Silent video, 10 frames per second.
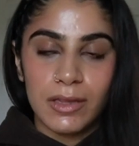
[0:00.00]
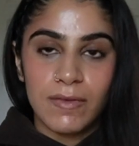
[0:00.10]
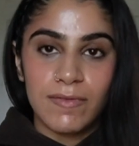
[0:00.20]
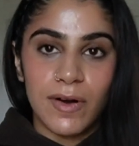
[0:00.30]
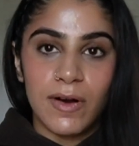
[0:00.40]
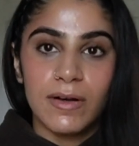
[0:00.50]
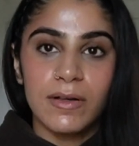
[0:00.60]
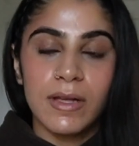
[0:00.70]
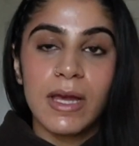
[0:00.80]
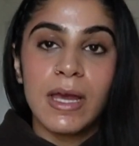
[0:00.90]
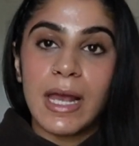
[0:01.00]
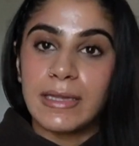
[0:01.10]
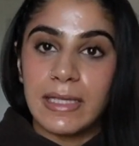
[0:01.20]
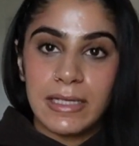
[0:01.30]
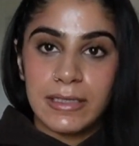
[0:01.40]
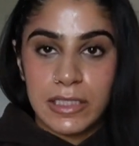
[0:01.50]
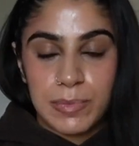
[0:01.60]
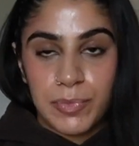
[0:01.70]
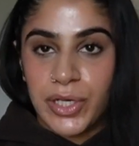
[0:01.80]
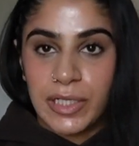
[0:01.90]
in the fall. And then in the
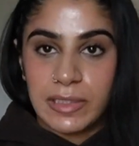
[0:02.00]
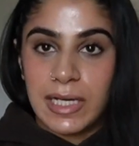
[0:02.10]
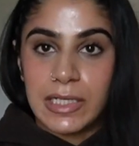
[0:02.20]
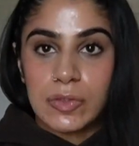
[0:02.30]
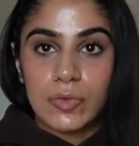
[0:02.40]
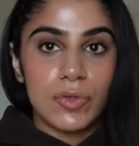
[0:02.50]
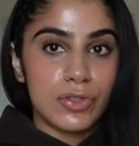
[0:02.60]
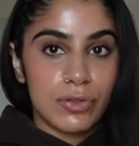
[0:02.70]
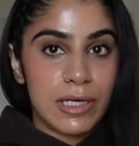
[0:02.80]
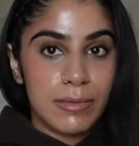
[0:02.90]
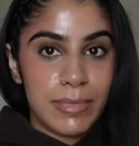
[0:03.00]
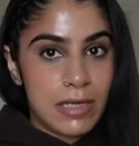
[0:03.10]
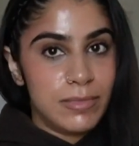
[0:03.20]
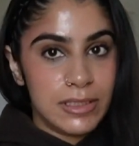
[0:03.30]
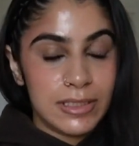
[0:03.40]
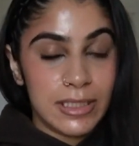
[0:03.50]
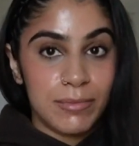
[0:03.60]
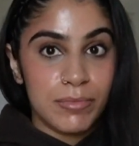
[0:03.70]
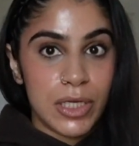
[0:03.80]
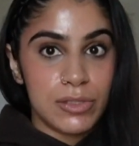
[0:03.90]
spring, the high school also had a badminton
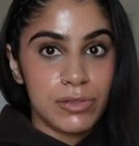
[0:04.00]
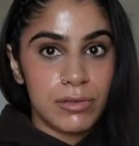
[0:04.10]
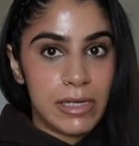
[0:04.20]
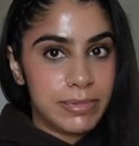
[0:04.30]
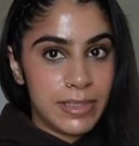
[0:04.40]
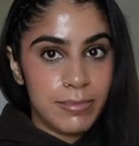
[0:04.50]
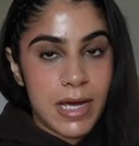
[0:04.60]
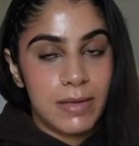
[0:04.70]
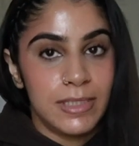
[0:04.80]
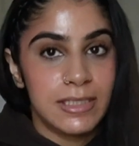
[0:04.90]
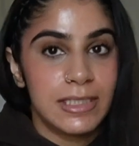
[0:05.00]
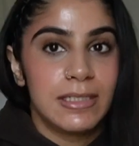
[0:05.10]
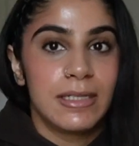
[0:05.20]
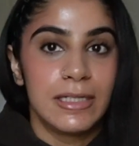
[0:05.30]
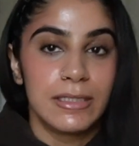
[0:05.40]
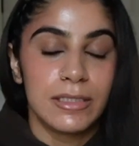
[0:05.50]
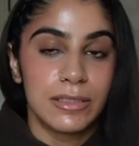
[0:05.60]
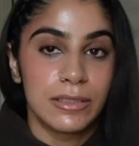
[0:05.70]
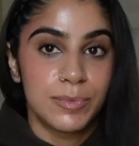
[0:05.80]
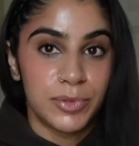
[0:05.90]
team. And so I played badminton in
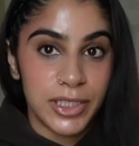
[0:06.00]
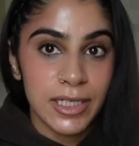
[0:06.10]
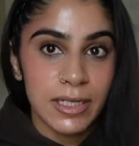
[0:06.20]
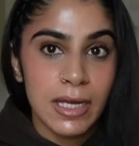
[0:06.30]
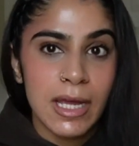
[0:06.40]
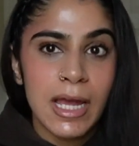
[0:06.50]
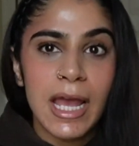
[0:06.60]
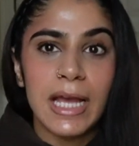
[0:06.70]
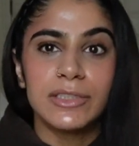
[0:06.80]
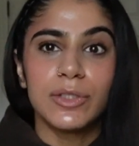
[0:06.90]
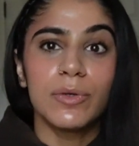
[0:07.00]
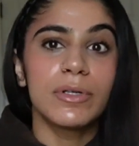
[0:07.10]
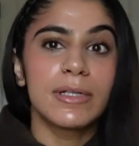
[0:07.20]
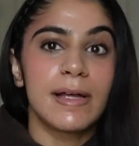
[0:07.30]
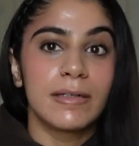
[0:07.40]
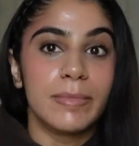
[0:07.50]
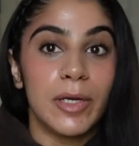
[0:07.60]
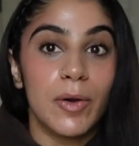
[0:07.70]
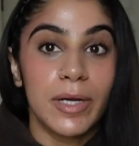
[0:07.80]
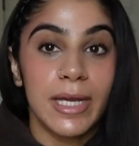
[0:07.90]
the spring. And don't clown
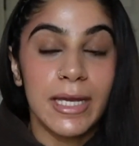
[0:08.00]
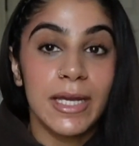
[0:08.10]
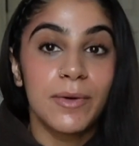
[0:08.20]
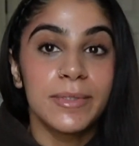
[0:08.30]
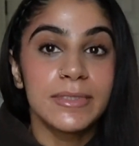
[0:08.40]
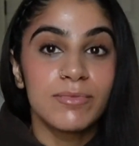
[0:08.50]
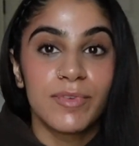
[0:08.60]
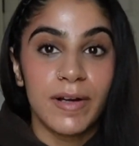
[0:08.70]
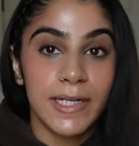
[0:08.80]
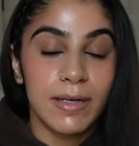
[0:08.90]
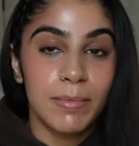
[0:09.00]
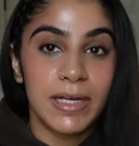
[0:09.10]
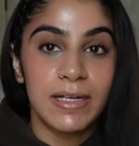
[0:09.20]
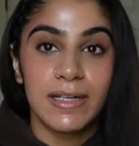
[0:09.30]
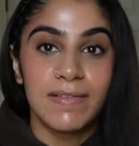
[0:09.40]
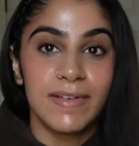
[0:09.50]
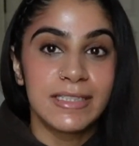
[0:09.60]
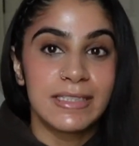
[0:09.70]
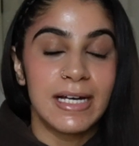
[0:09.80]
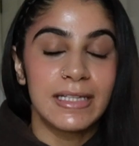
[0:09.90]
me, okay? It was very competitive.
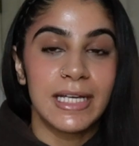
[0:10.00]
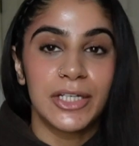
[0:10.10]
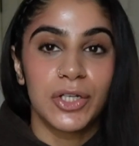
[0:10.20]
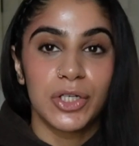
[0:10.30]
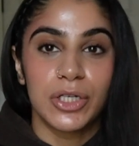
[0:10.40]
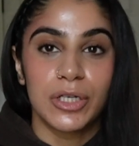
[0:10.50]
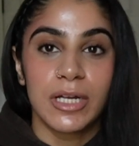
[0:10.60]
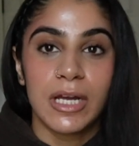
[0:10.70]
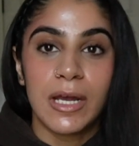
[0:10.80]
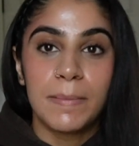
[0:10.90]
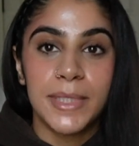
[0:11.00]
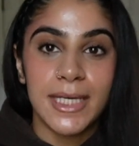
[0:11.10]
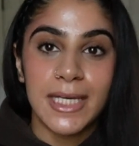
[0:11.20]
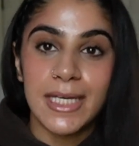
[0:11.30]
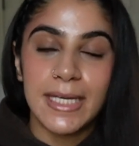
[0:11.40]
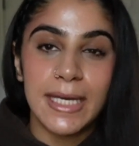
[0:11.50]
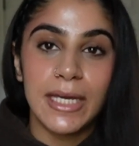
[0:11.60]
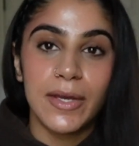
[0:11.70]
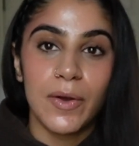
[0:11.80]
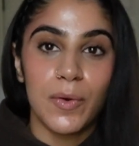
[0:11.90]
It's not like your
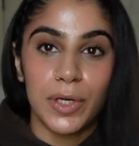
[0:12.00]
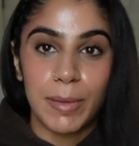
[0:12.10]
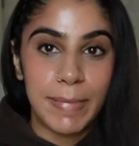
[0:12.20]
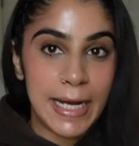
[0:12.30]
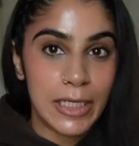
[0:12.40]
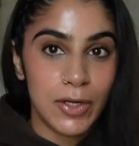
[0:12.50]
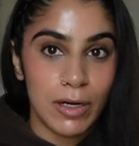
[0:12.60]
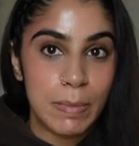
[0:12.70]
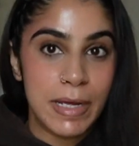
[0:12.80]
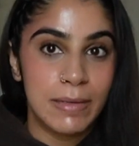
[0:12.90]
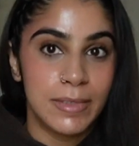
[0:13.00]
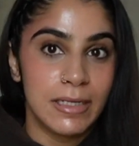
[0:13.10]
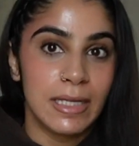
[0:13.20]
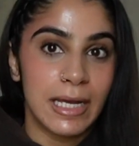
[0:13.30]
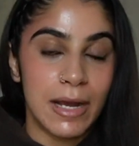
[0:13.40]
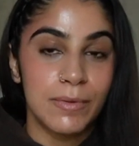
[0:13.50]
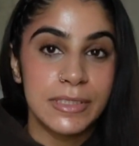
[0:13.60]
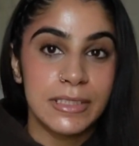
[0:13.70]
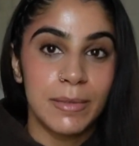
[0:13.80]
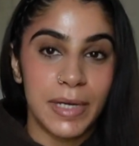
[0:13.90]
PE or your backyard badminton. Like, I
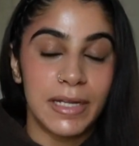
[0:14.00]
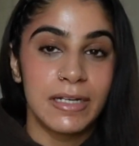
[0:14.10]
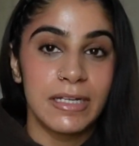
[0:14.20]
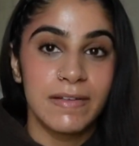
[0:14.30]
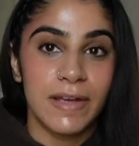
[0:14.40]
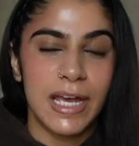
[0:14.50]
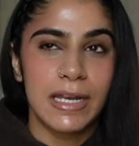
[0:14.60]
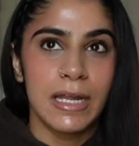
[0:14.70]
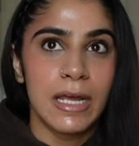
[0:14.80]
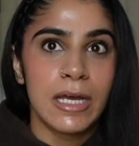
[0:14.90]
was competitive. And